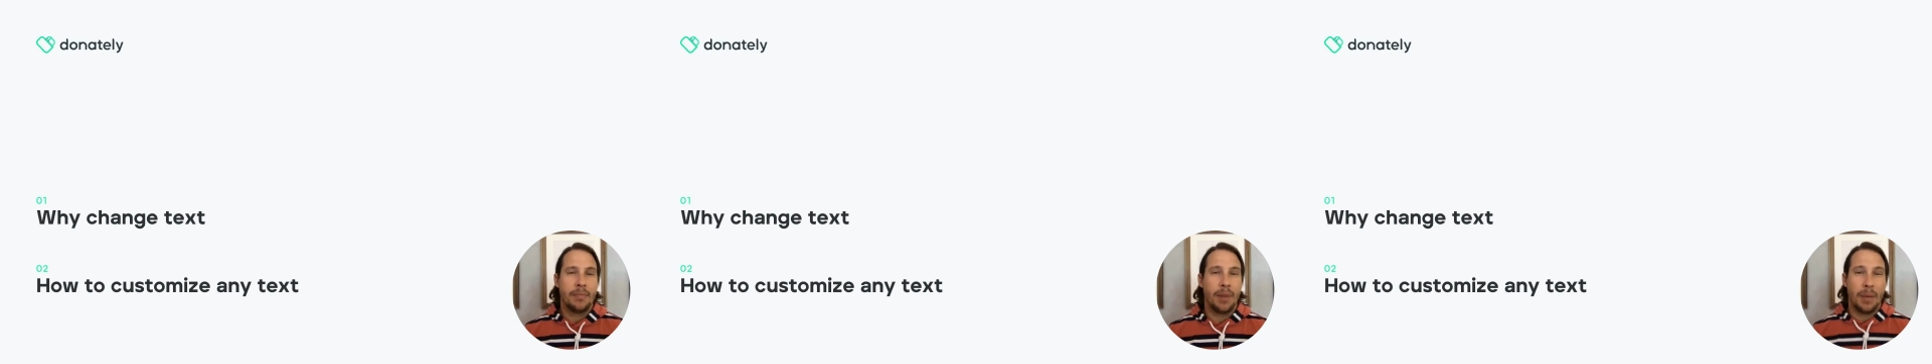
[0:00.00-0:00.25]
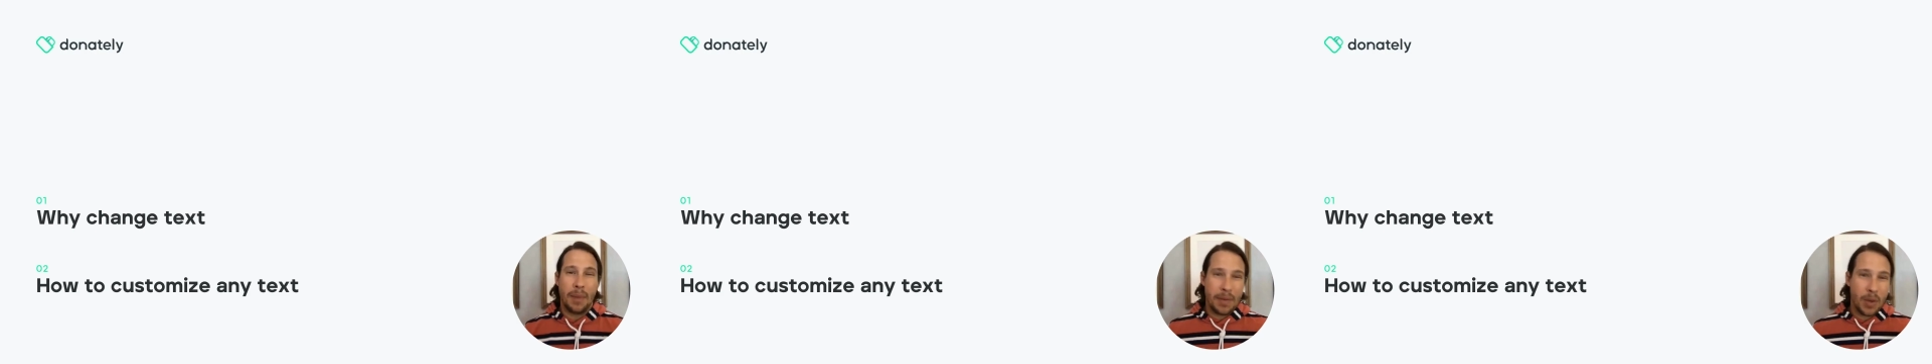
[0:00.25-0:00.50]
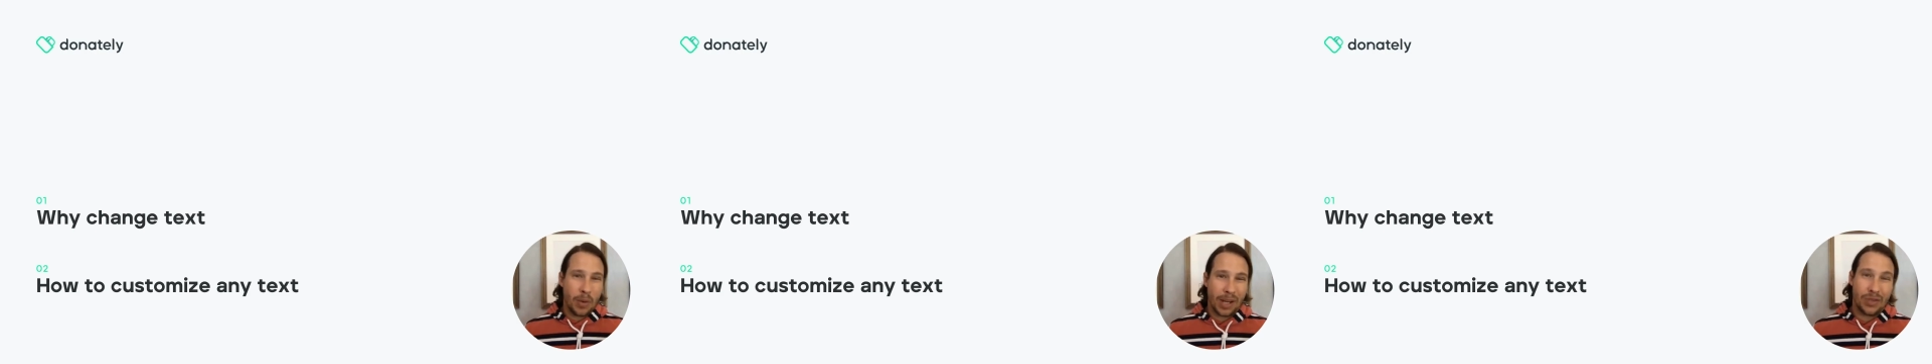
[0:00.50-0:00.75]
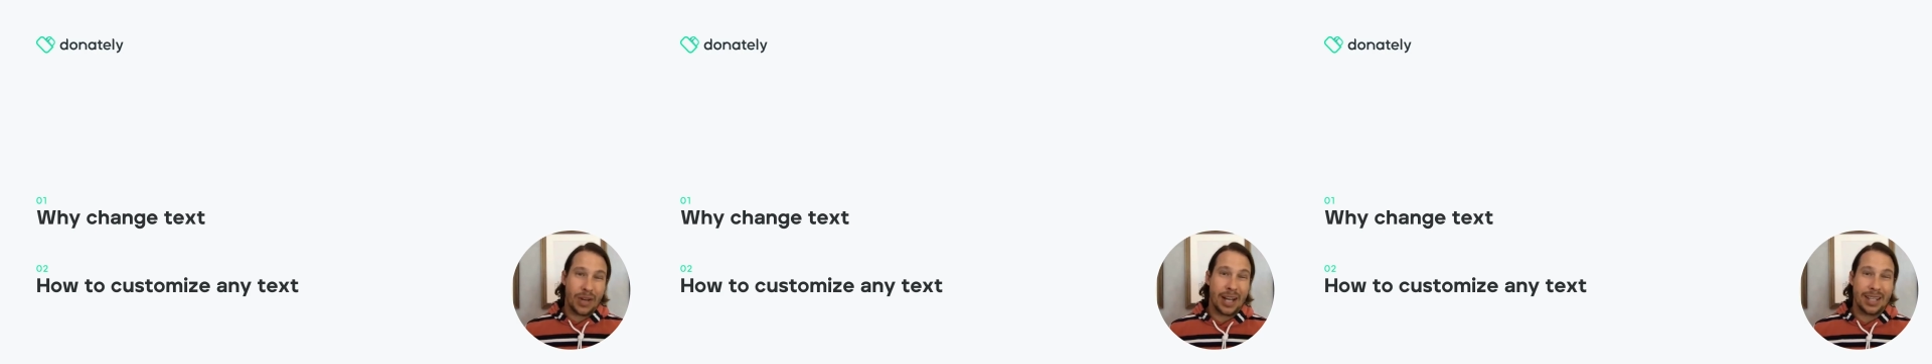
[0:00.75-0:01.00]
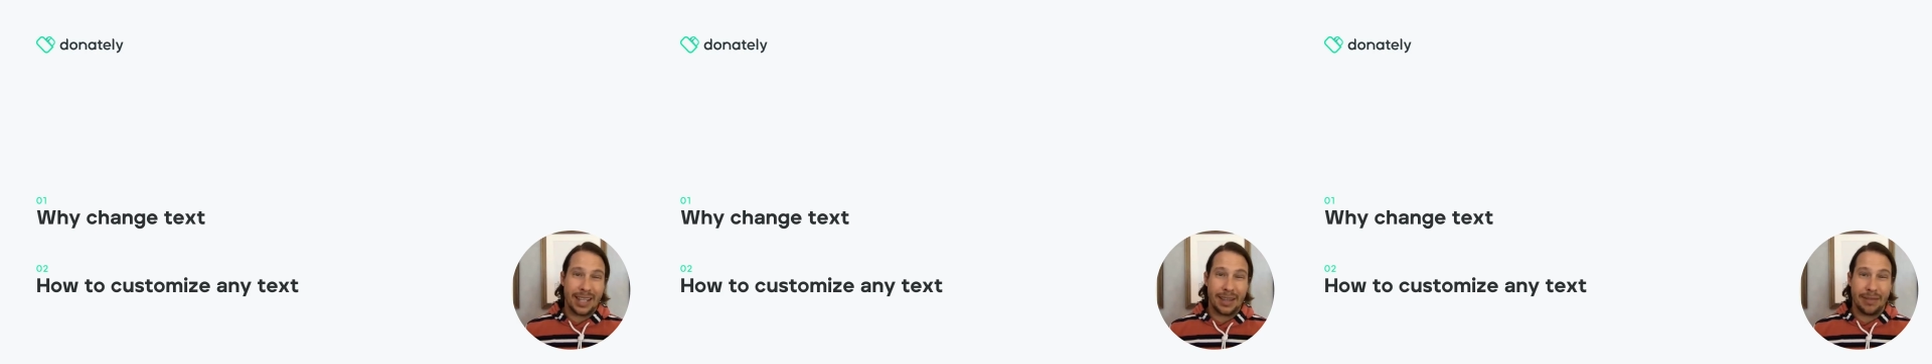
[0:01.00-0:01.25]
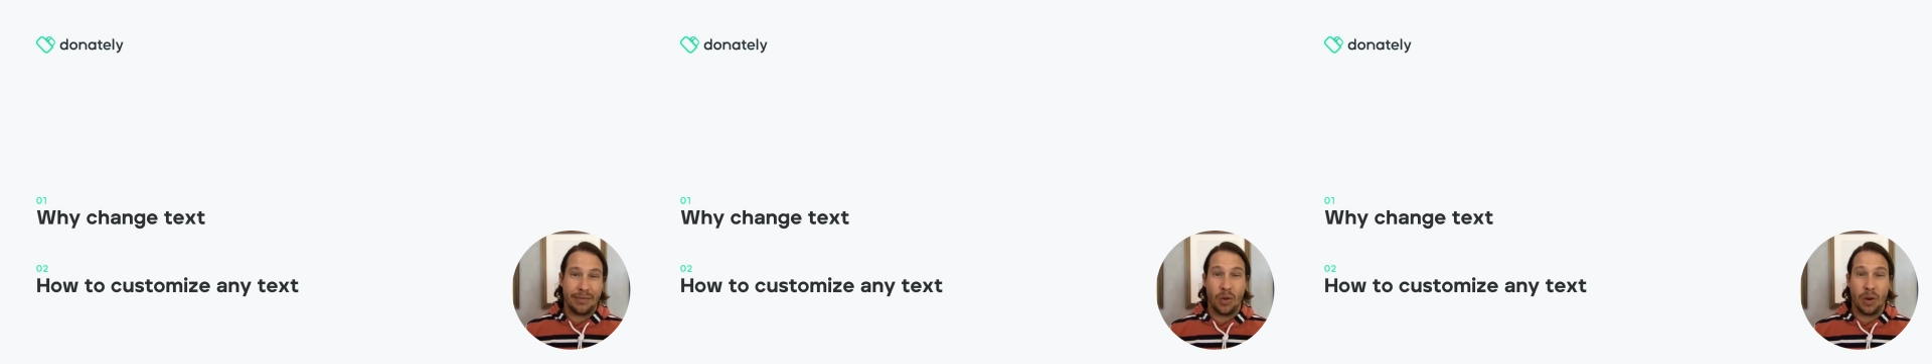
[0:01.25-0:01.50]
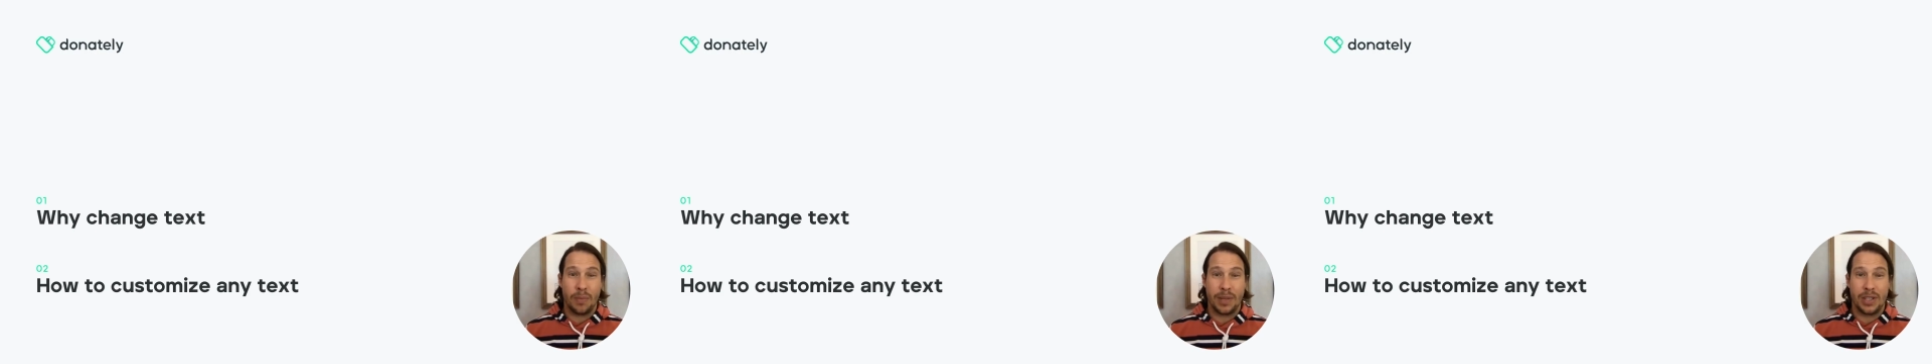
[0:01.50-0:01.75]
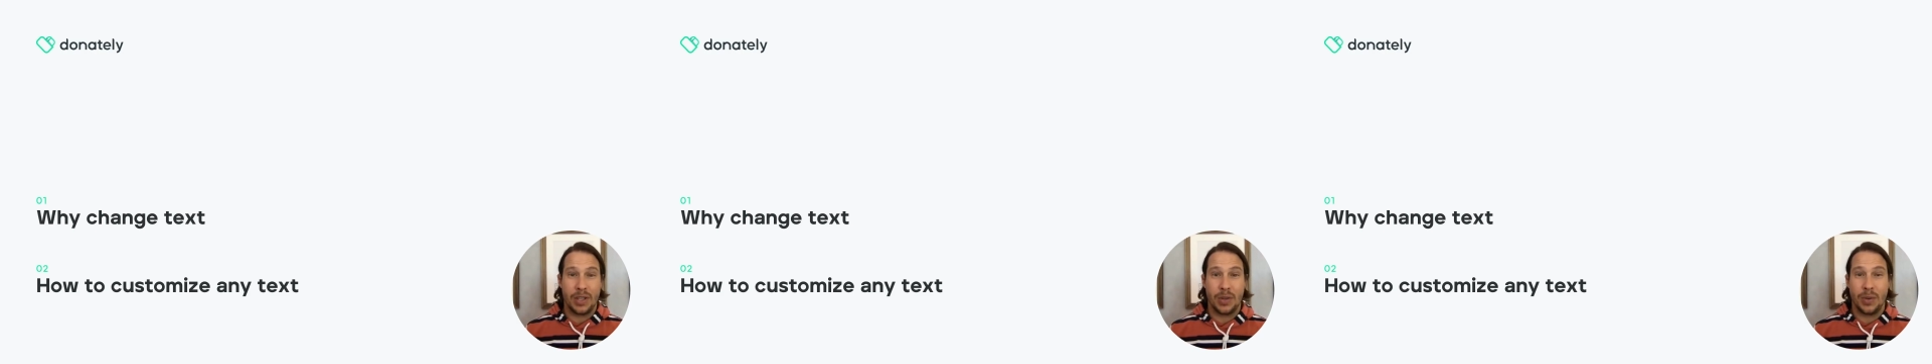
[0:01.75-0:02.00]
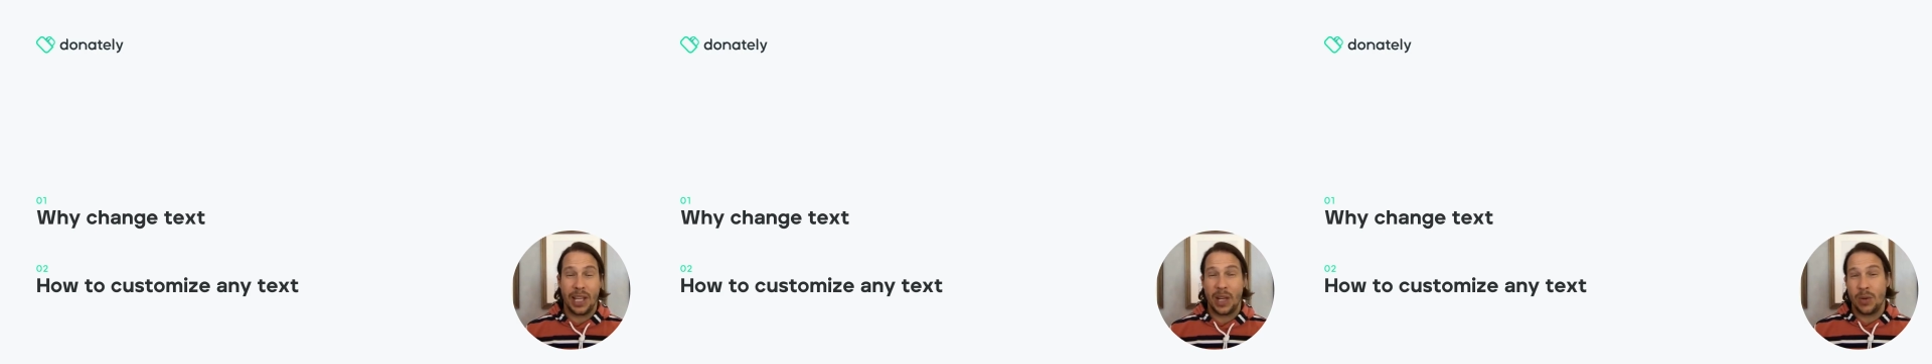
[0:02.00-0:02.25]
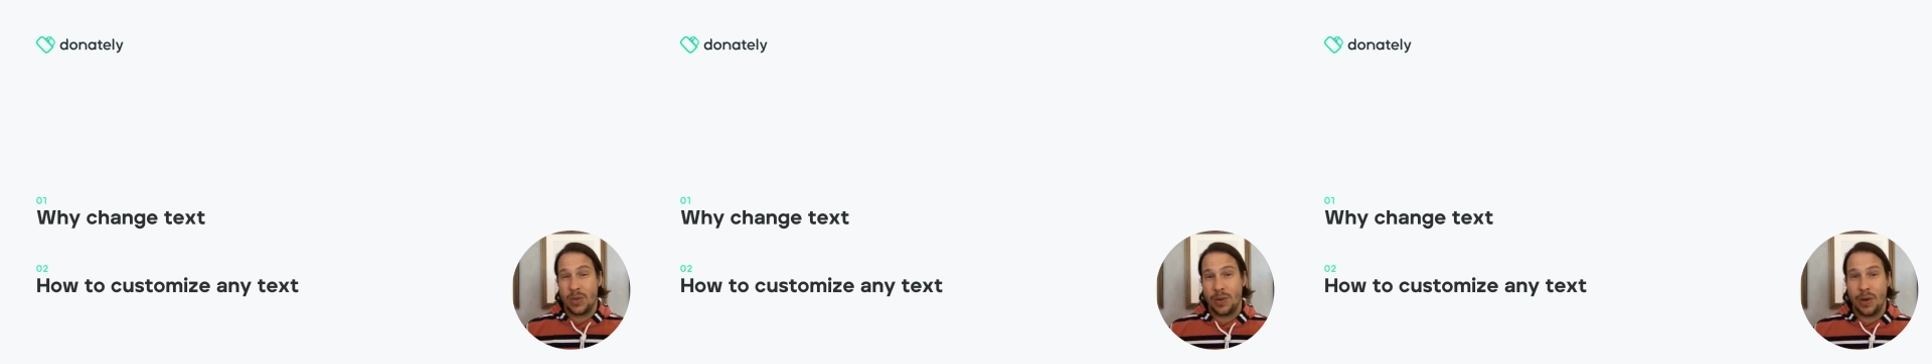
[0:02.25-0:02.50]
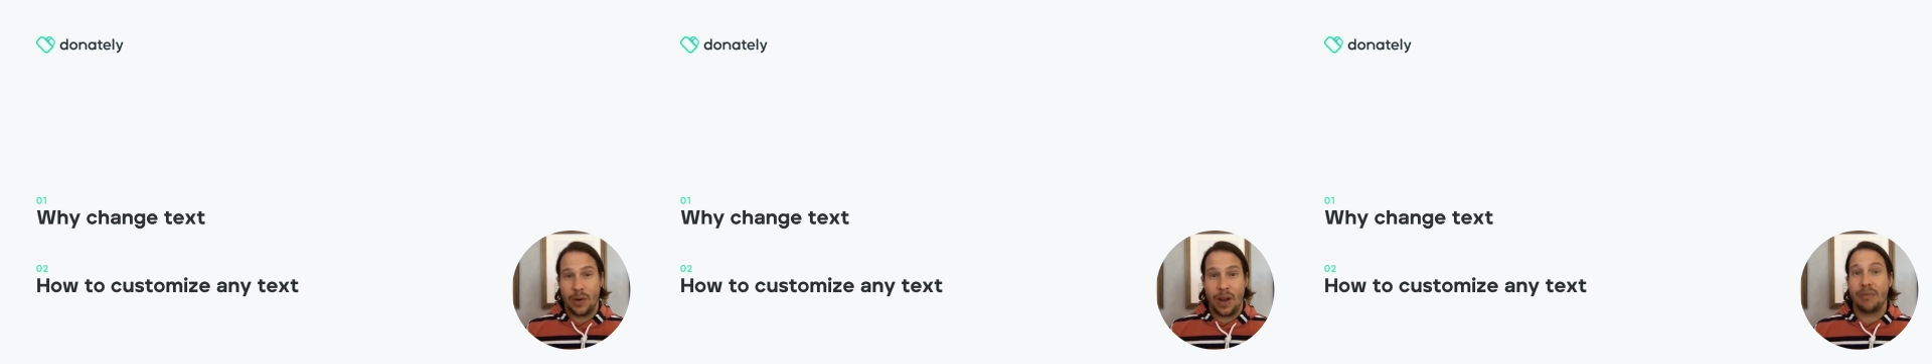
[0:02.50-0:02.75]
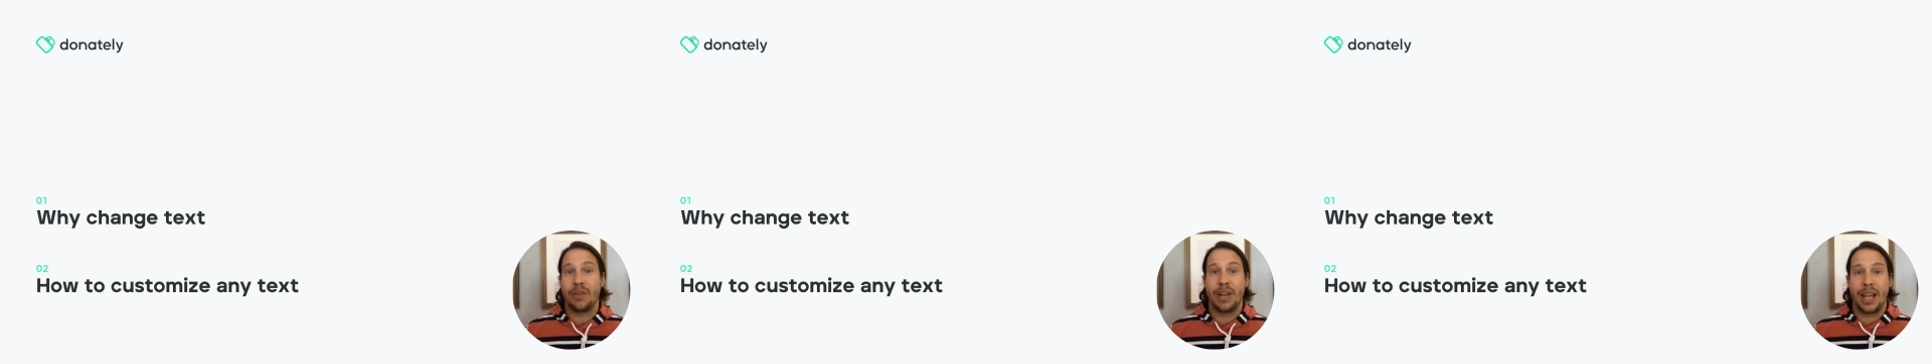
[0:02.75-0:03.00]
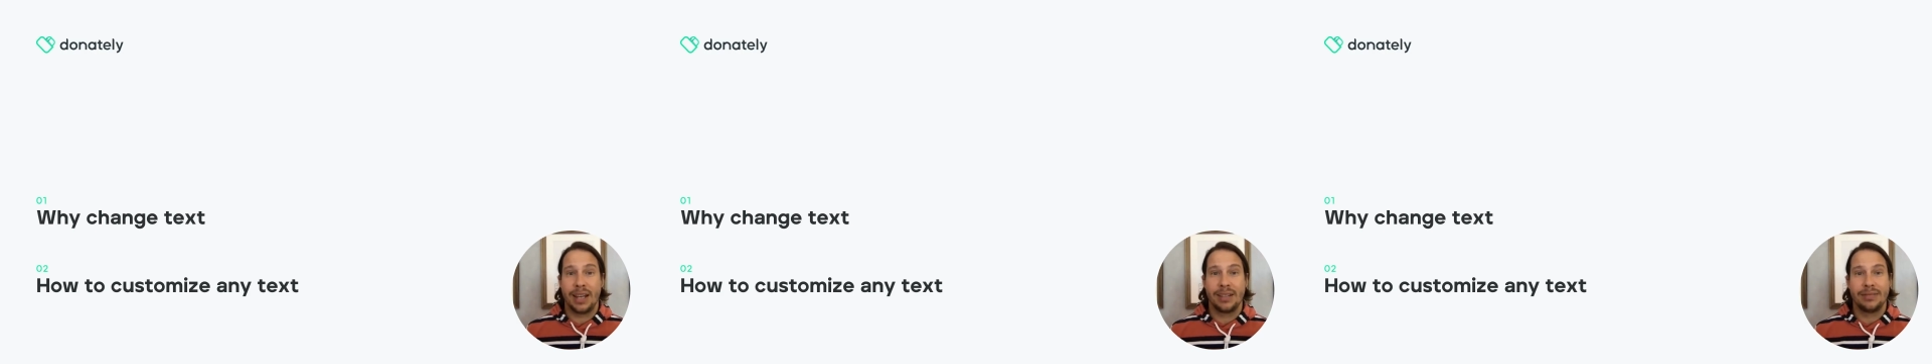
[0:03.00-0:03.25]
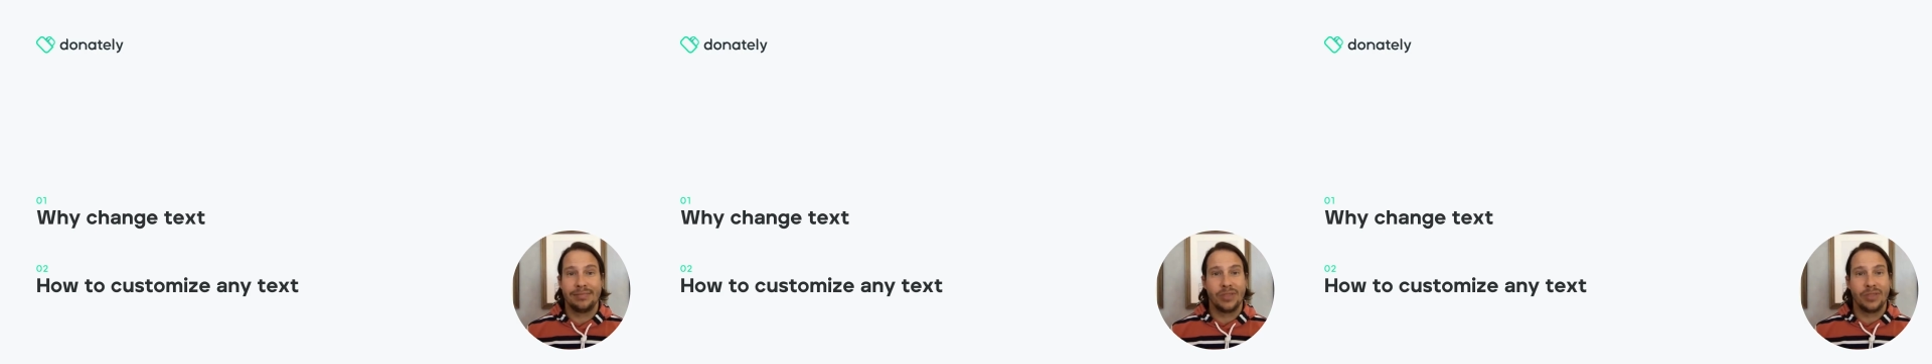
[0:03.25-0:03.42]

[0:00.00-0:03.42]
but maybe you want to translate the form into a language we don't offer yet.